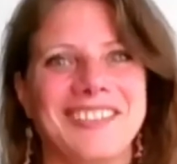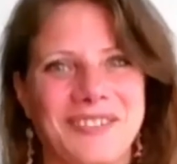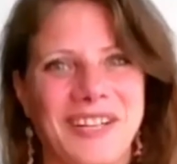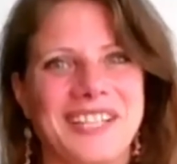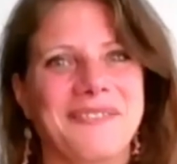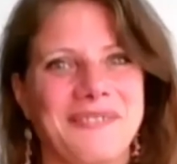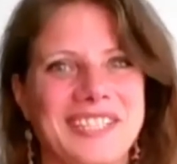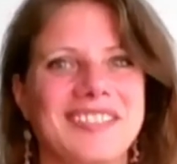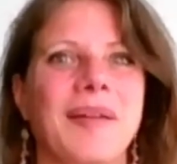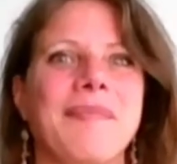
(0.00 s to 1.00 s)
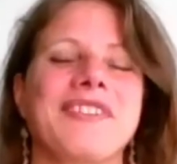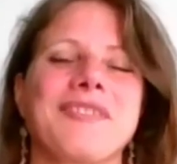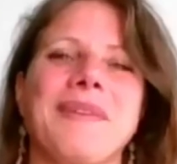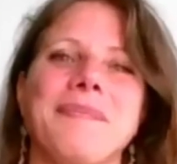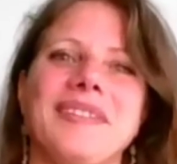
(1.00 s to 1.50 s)
to kind of reestablish
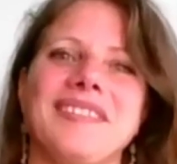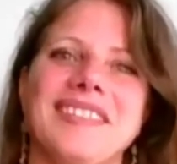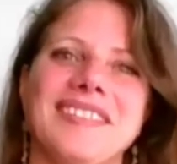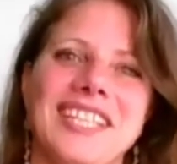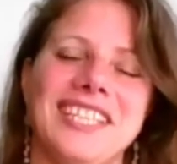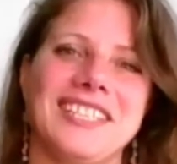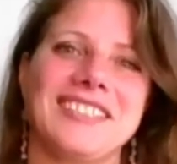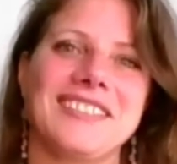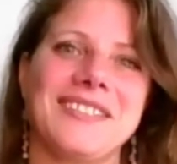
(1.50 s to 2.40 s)
my business here.